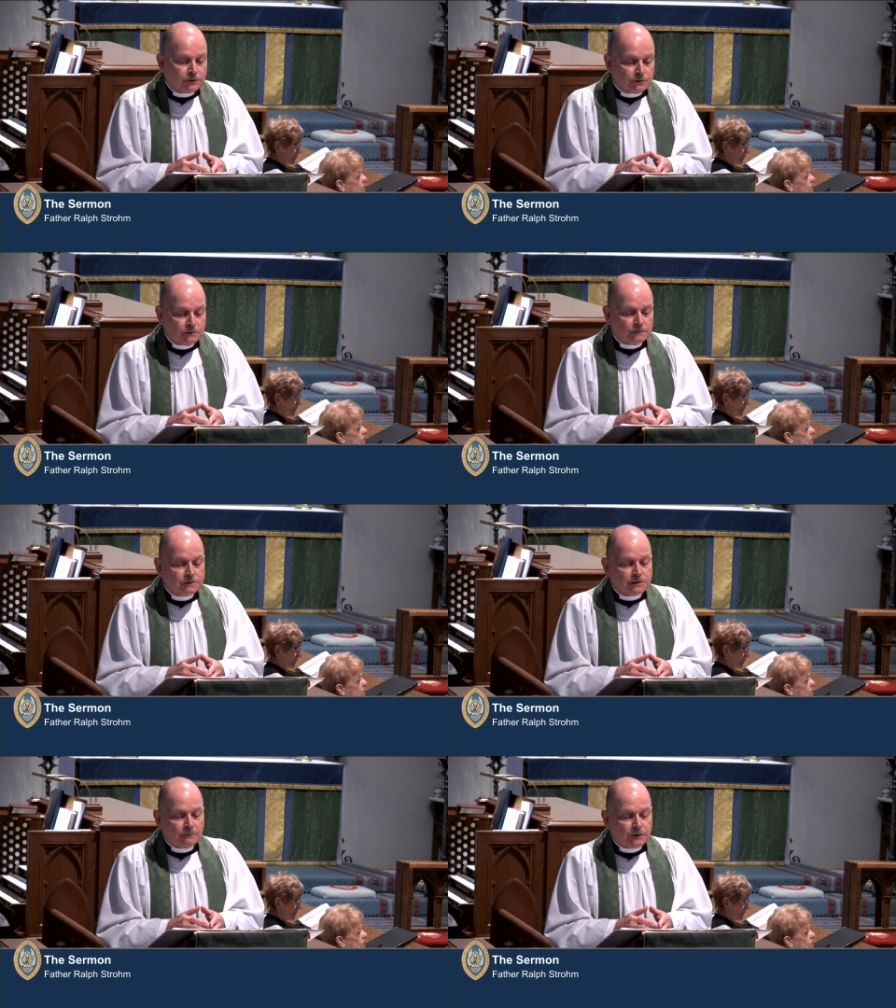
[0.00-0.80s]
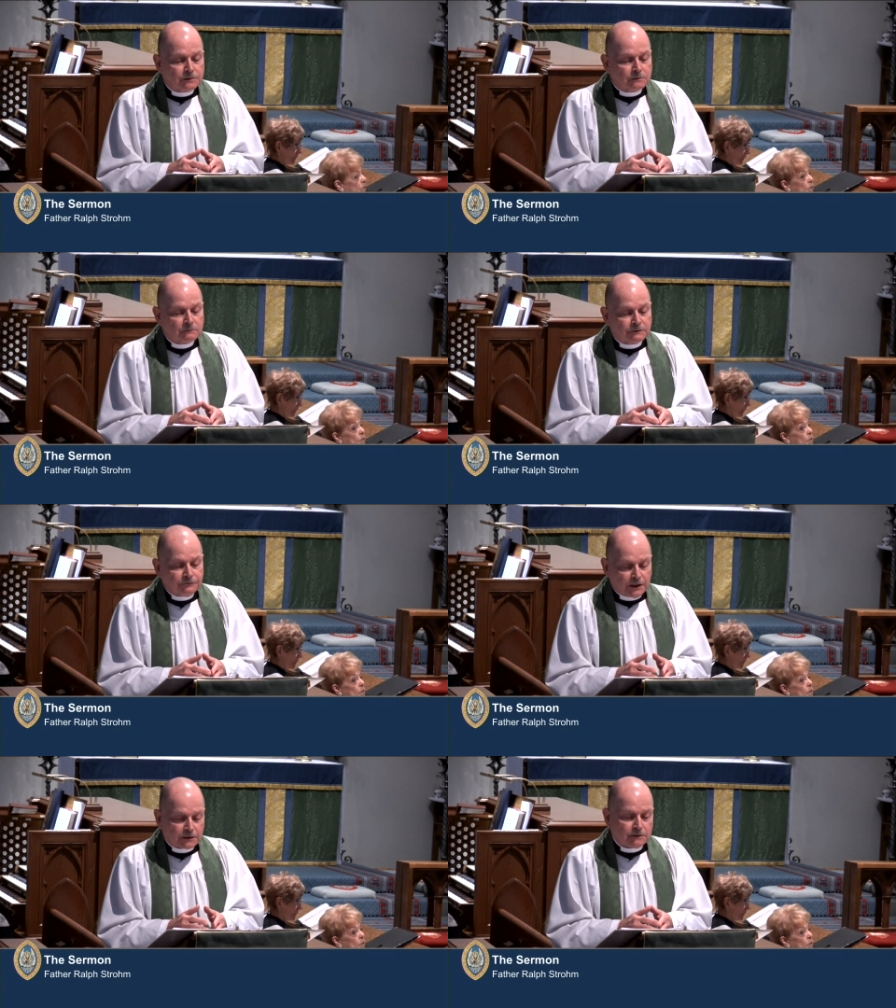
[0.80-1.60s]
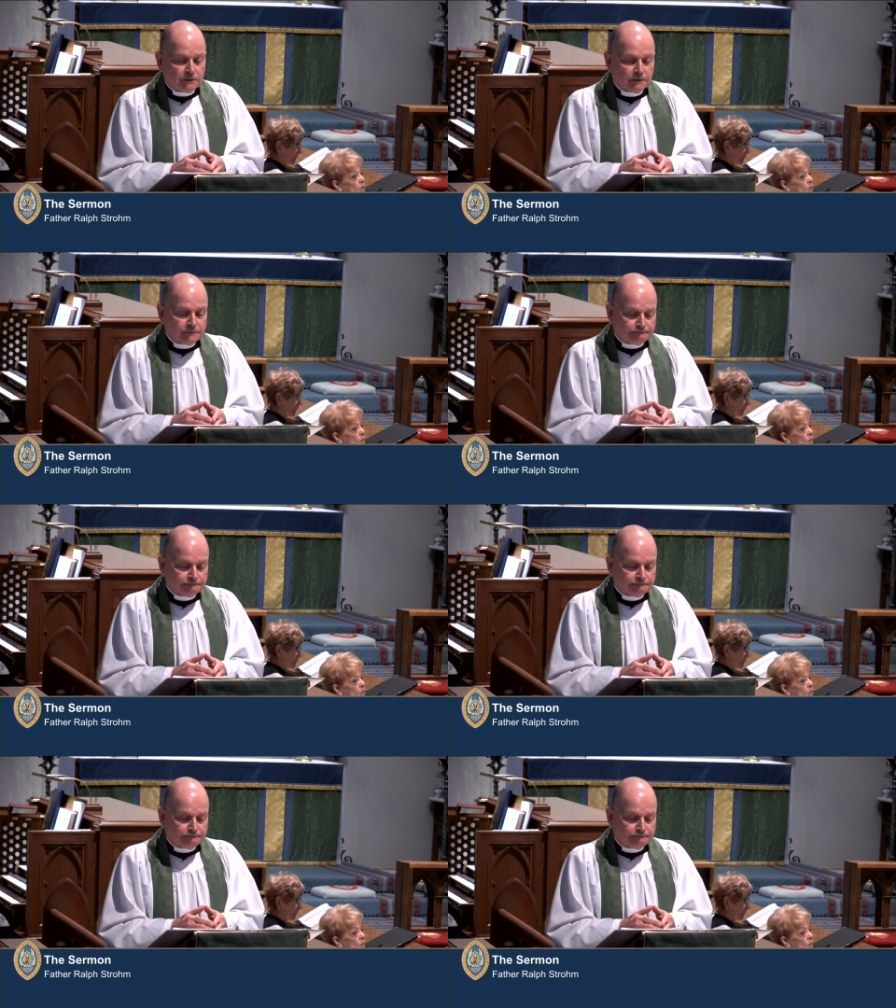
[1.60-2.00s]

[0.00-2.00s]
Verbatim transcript: you, something to reflect on.